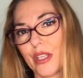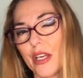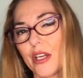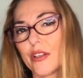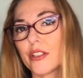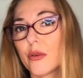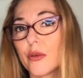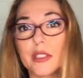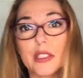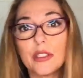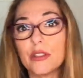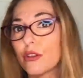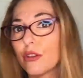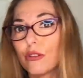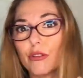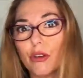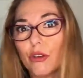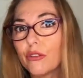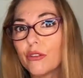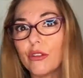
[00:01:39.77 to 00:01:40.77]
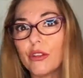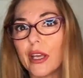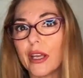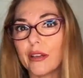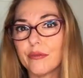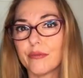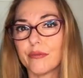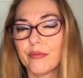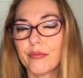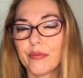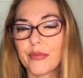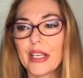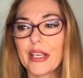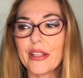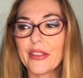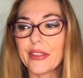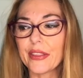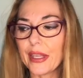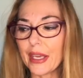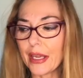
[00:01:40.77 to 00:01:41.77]
So it says, don't do that.
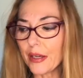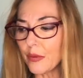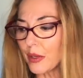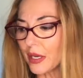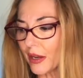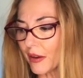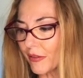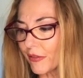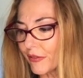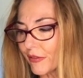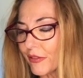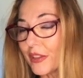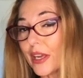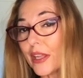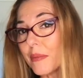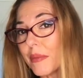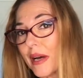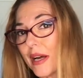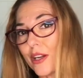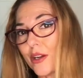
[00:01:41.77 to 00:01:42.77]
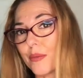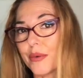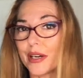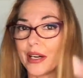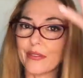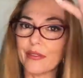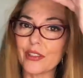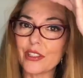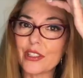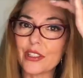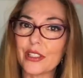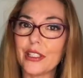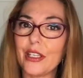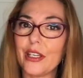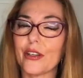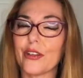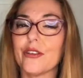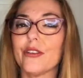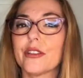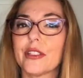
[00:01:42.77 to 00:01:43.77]
Then we have the other part of your brain, which is the
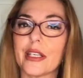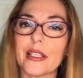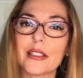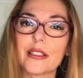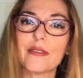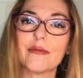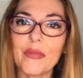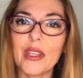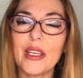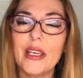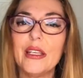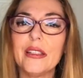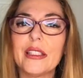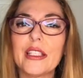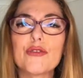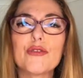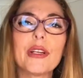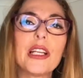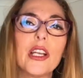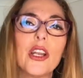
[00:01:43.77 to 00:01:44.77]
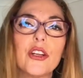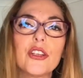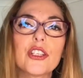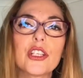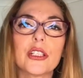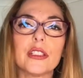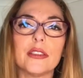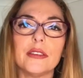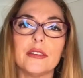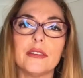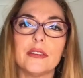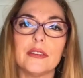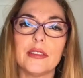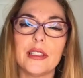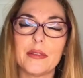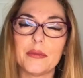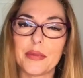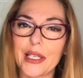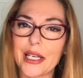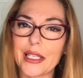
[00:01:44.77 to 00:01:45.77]
neocortex. That's really logical
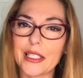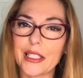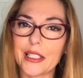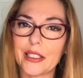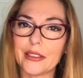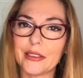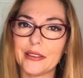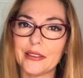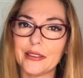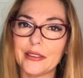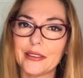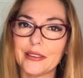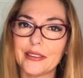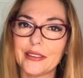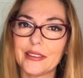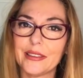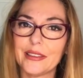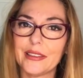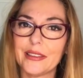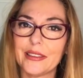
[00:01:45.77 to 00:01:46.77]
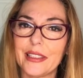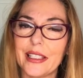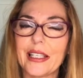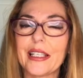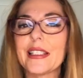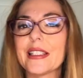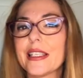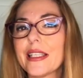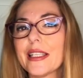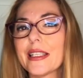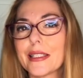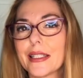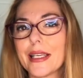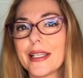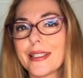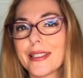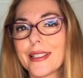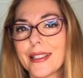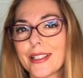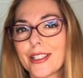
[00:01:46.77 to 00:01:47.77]
and practical. I can see the
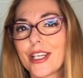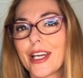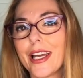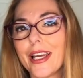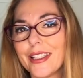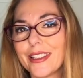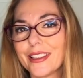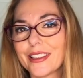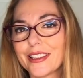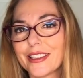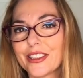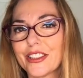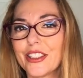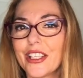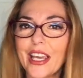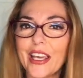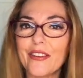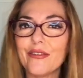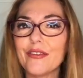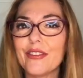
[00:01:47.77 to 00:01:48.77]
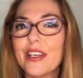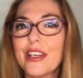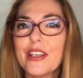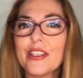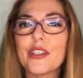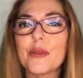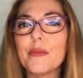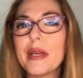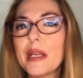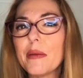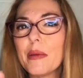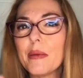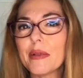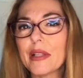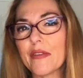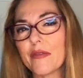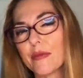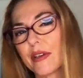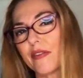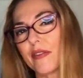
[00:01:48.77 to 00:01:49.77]
sense in the change. So you have, so many people
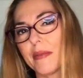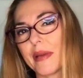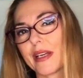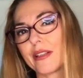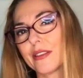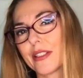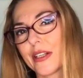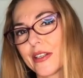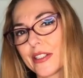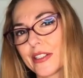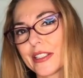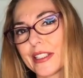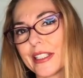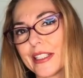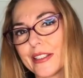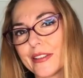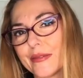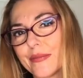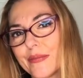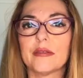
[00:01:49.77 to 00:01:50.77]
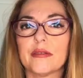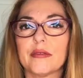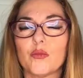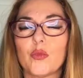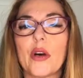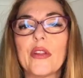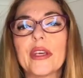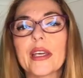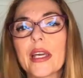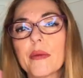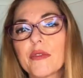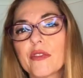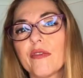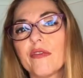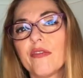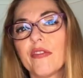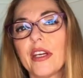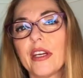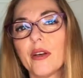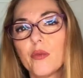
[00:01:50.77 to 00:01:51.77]
have a bit of a battle going on here. One that comes from
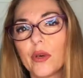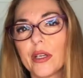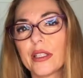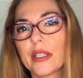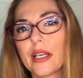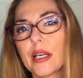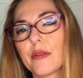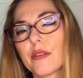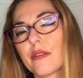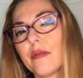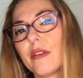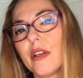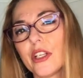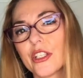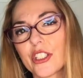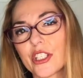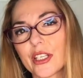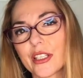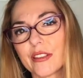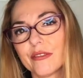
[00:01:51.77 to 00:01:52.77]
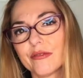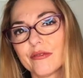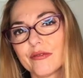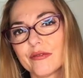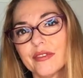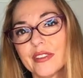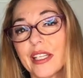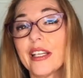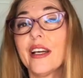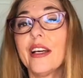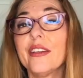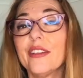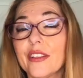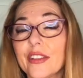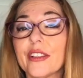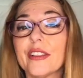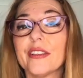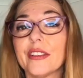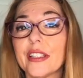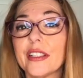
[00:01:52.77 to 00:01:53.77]
fear and one that comes from logic. And I
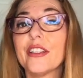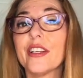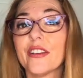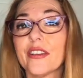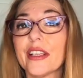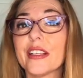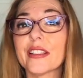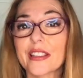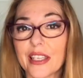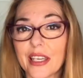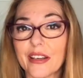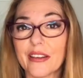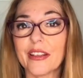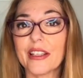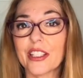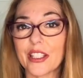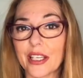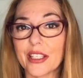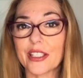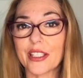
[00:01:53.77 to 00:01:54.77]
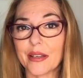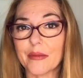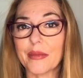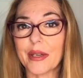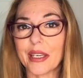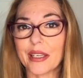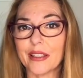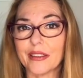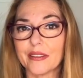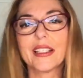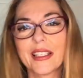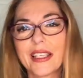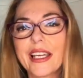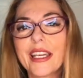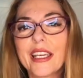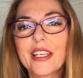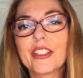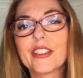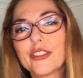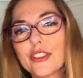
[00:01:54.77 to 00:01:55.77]
know, I know how scary change can be.
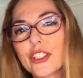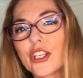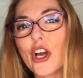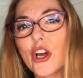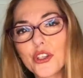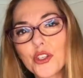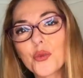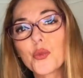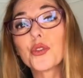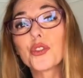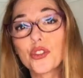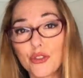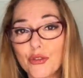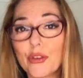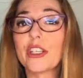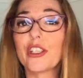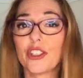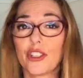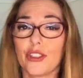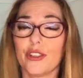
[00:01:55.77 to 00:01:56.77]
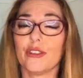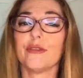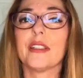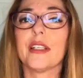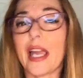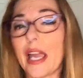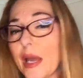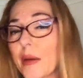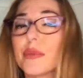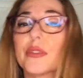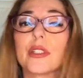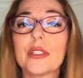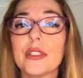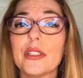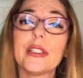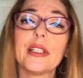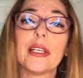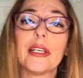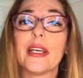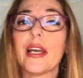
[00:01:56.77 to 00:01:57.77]
Getting a good coach will stretch you,
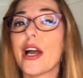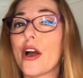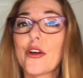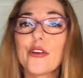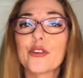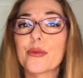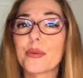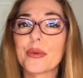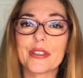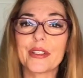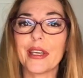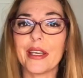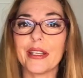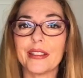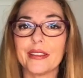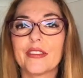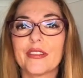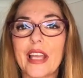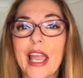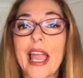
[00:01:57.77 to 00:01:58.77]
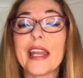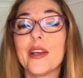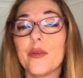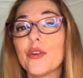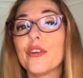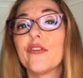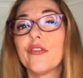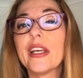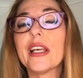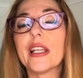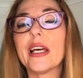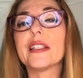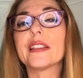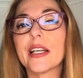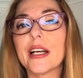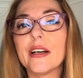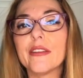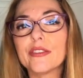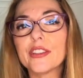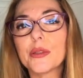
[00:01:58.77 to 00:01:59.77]
absolutely, one hundred percent. And it will feel
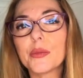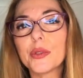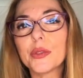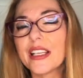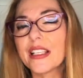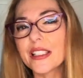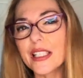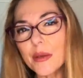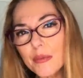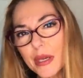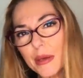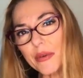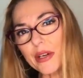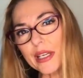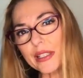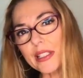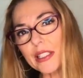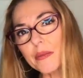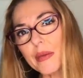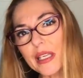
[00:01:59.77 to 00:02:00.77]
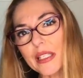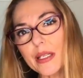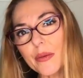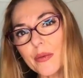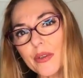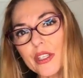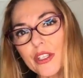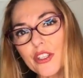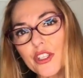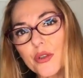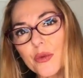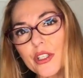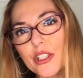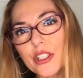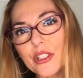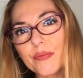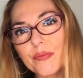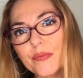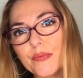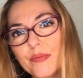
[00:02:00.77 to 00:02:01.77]
uncomfortable. Some people get this mixed up with
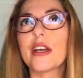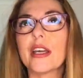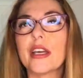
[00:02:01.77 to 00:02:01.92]
intuition.